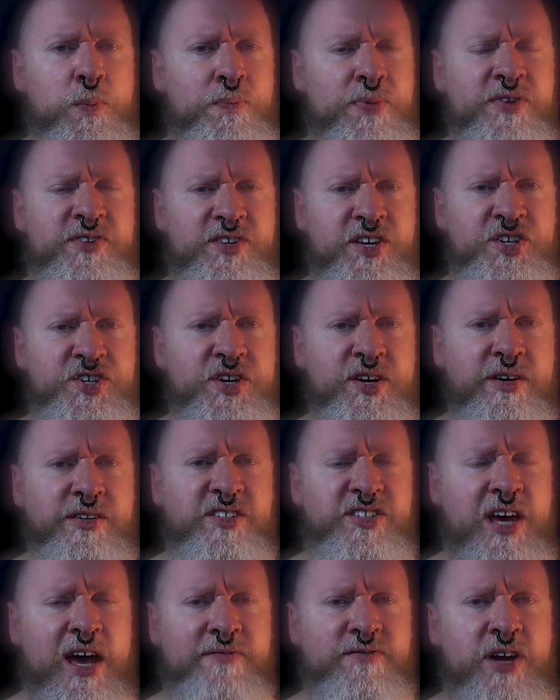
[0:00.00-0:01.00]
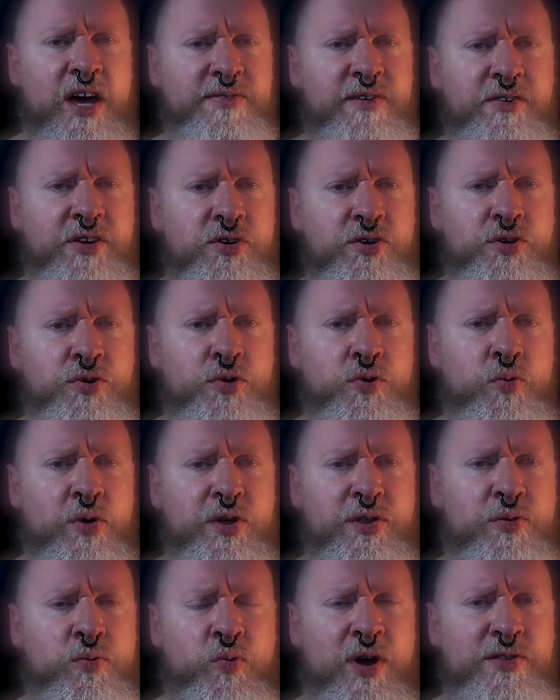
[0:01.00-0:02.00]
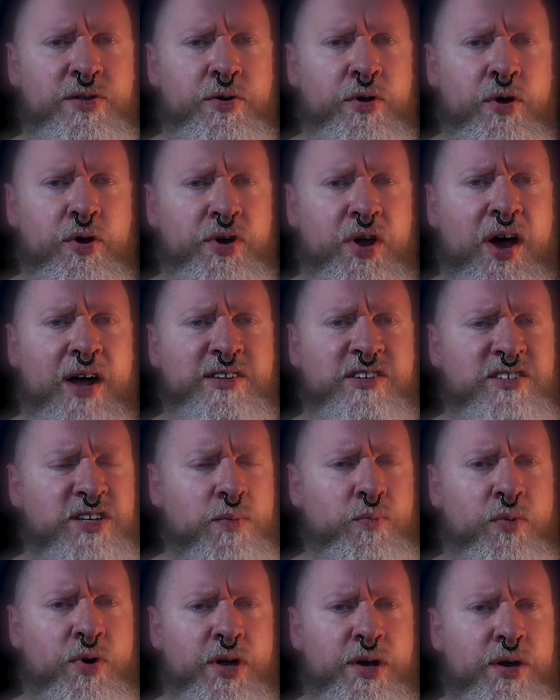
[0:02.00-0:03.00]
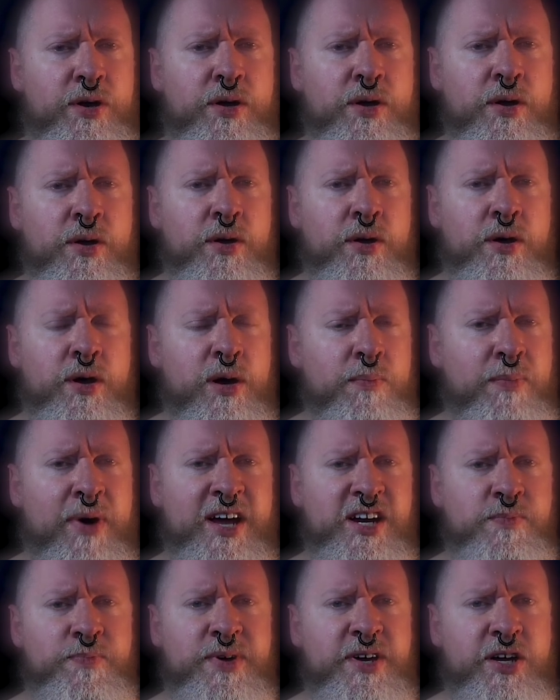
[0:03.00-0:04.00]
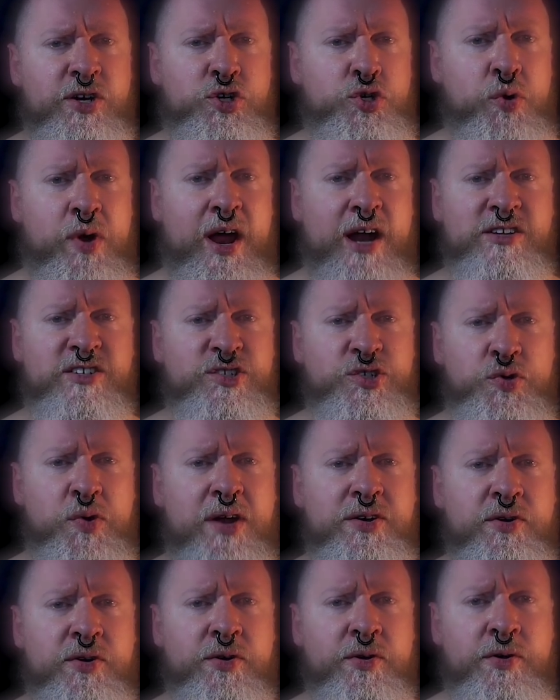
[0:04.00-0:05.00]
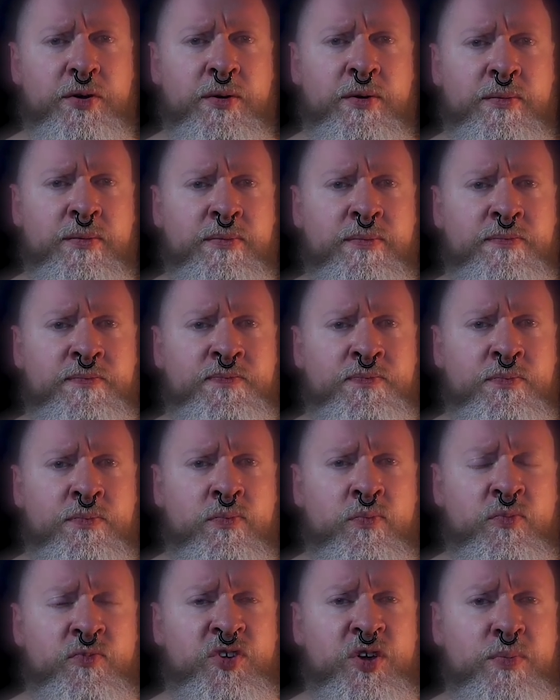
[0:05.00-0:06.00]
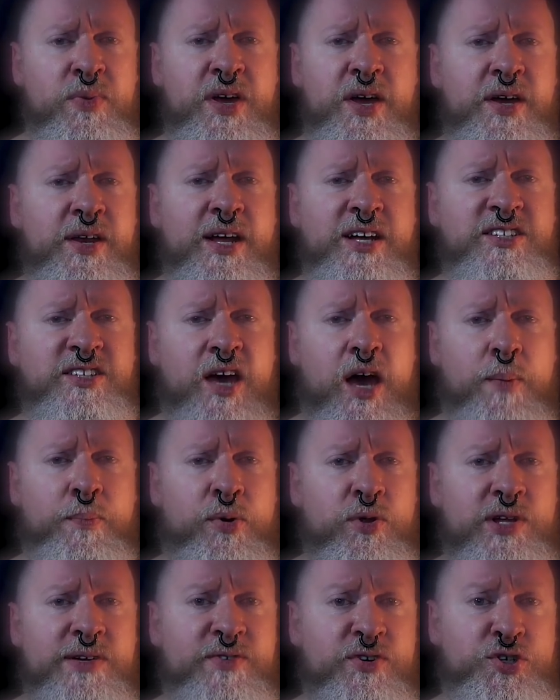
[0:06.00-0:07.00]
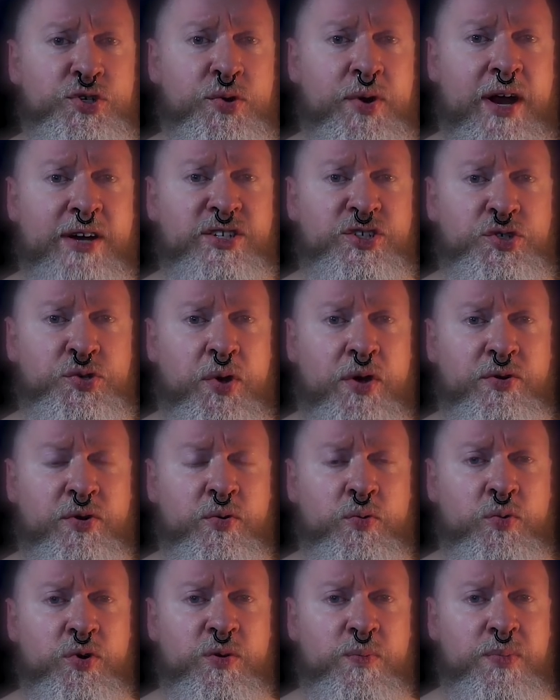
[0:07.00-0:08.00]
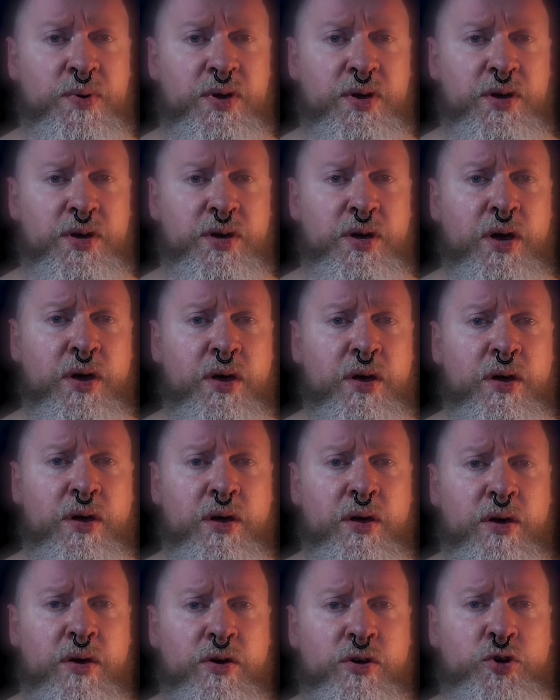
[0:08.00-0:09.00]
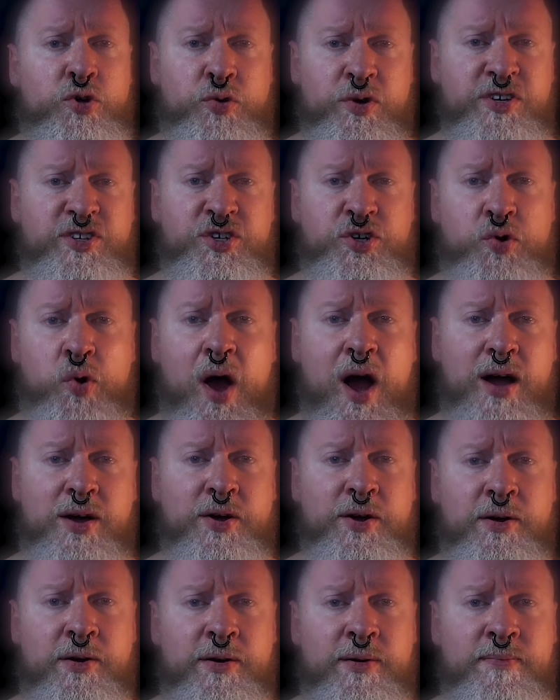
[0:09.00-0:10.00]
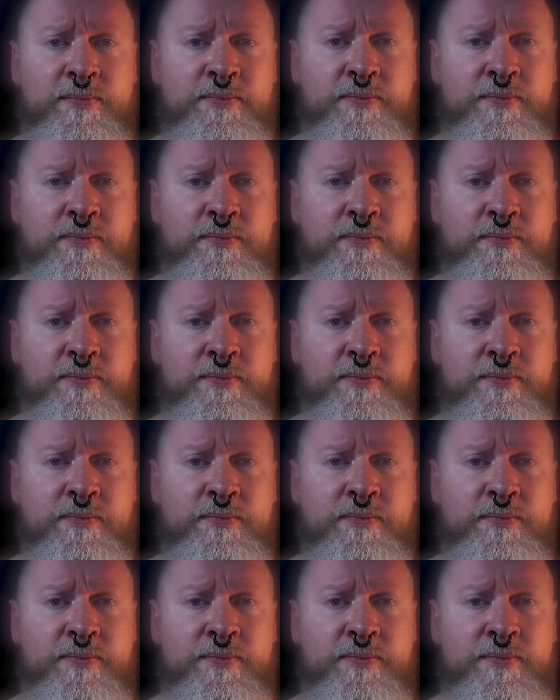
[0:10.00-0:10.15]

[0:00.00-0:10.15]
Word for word: positions have nothing to do with whether or not someone might be a transtrender. To me, an example of a transtrender would be Chris Crocker.